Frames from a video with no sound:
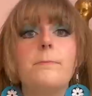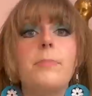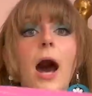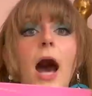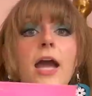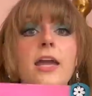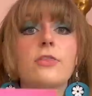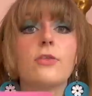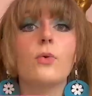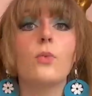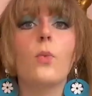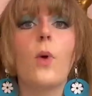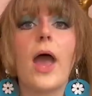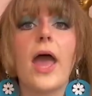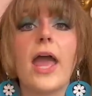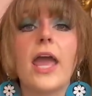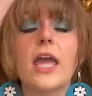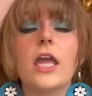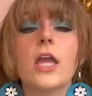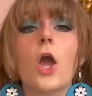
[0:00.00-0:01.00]
By the
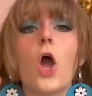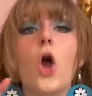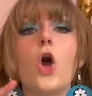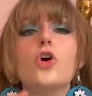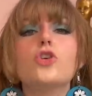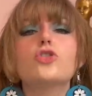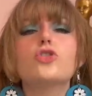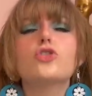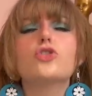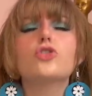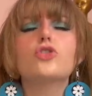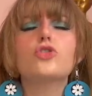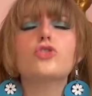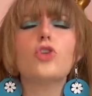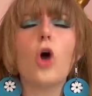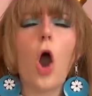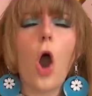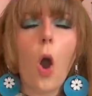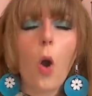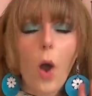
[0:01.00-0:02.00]
way,
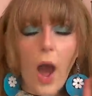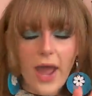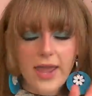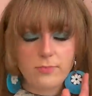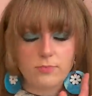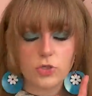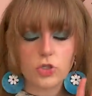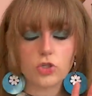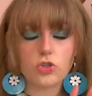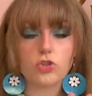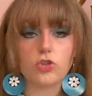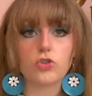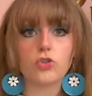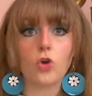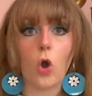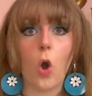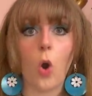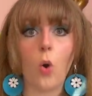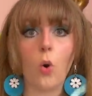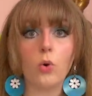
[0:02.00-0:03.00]
I'm
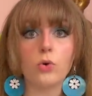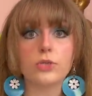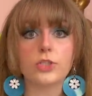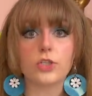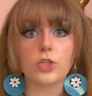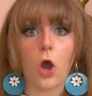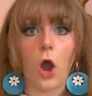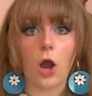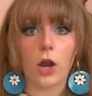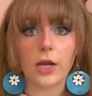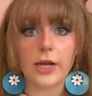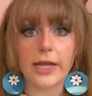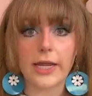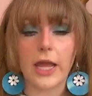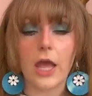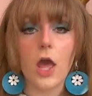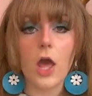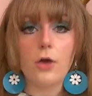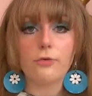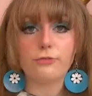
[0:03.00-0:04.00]
so
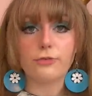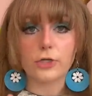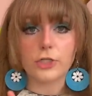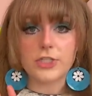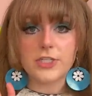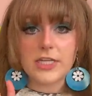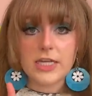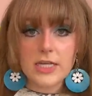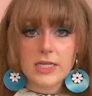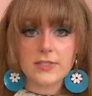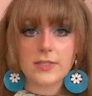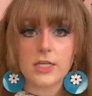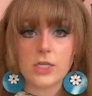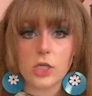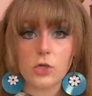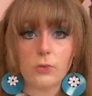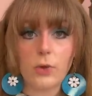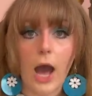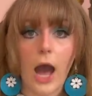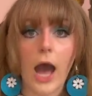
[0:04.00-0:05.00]
sorry for teasing
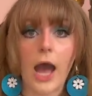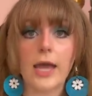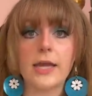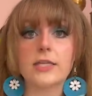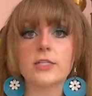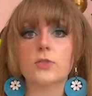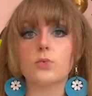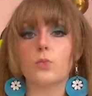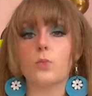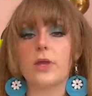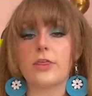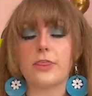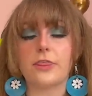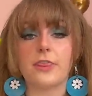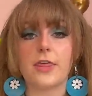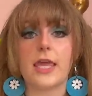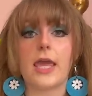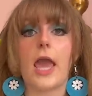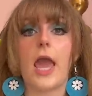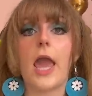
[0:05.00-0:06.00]
you guys with
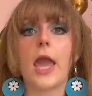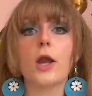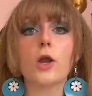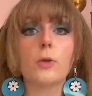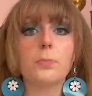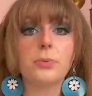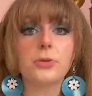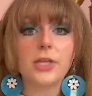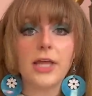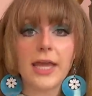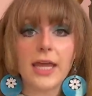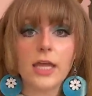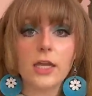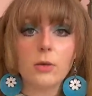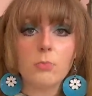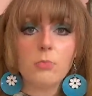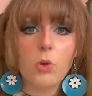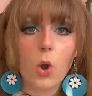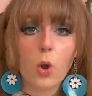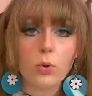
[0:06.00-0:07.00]
the airplane
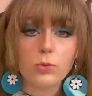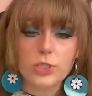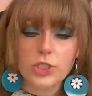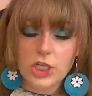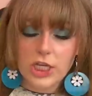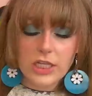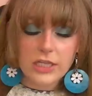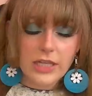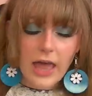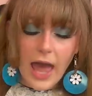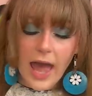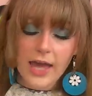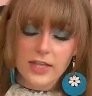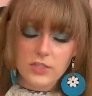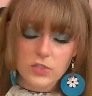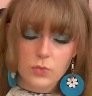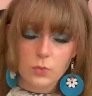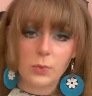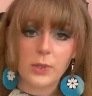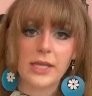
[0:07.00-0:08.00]
emoji
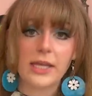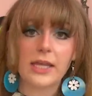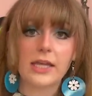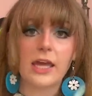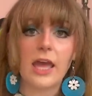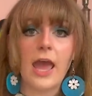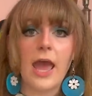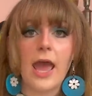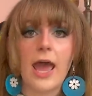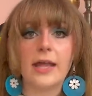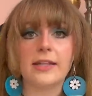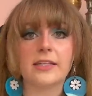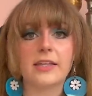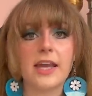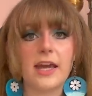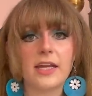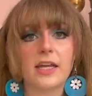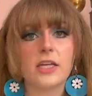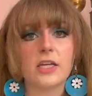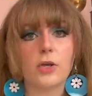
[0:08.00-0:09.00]
last week and
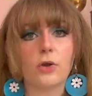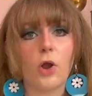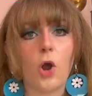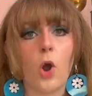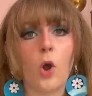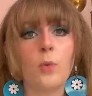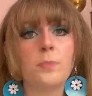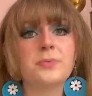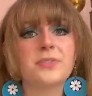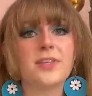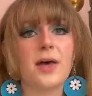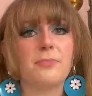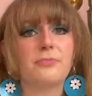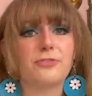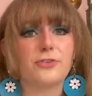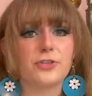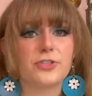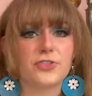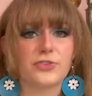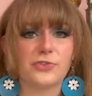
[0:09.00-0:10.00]
getting your hopes up
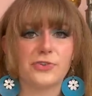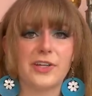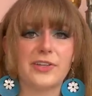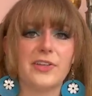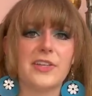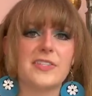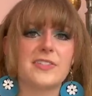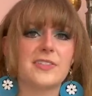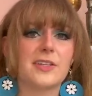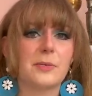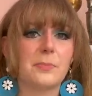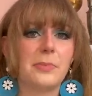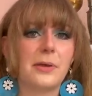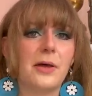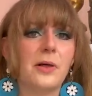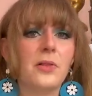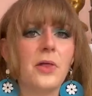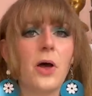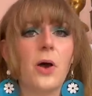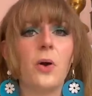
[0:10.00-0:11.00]
for Surrealistic
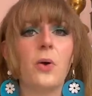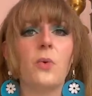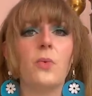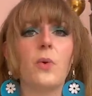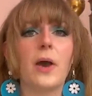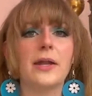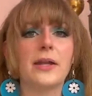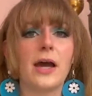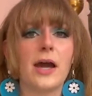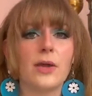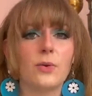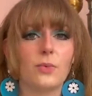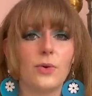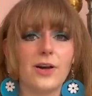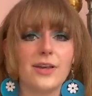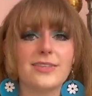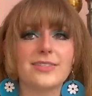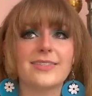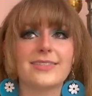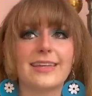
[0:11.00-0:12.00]
Pillow when I
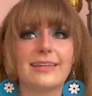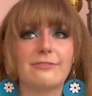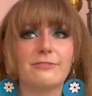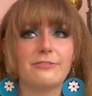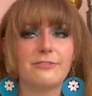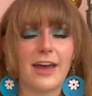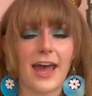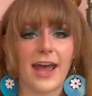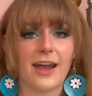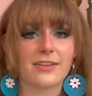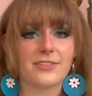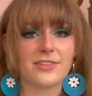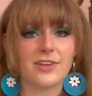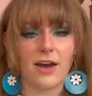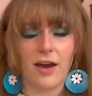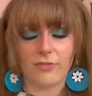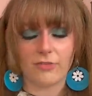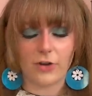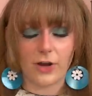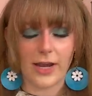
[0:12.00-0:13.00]
was, in fact,
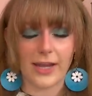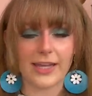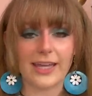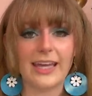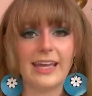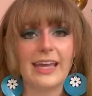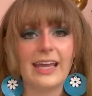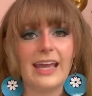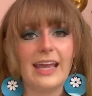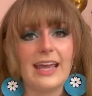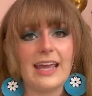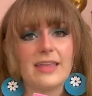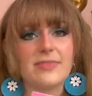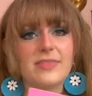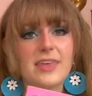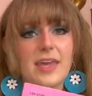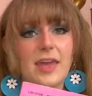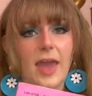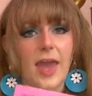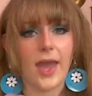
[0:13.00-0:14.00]
covering
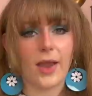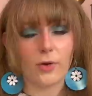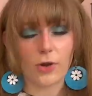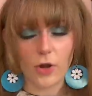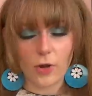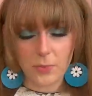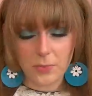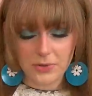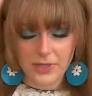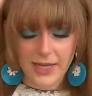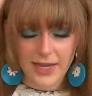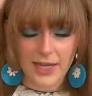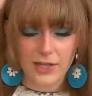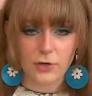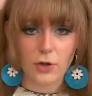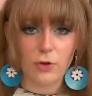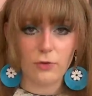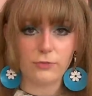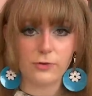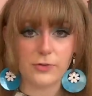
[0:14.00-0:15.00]
In the
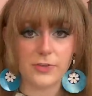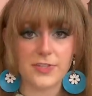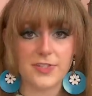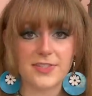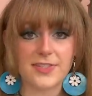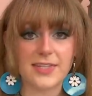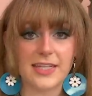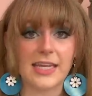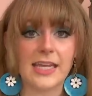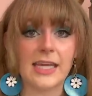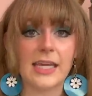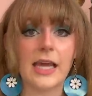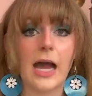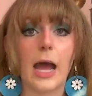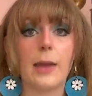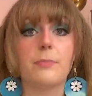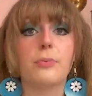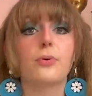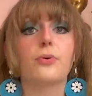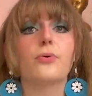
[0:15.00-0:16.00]
Aeroplane Over the Sea.
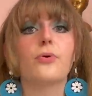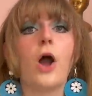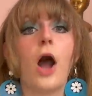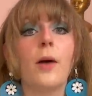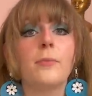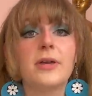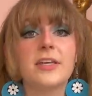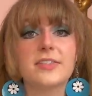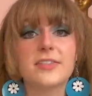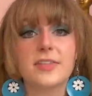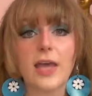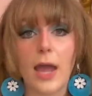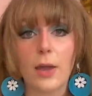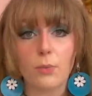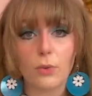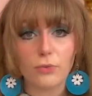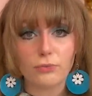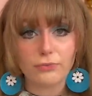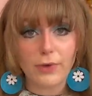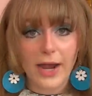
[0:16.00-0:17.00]
I promise I
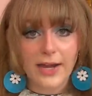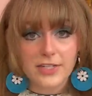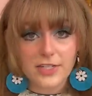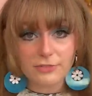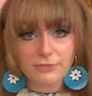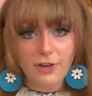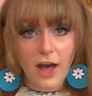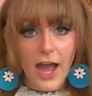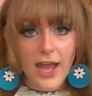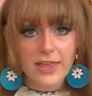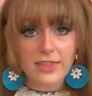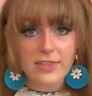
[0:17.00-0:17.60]
will rectify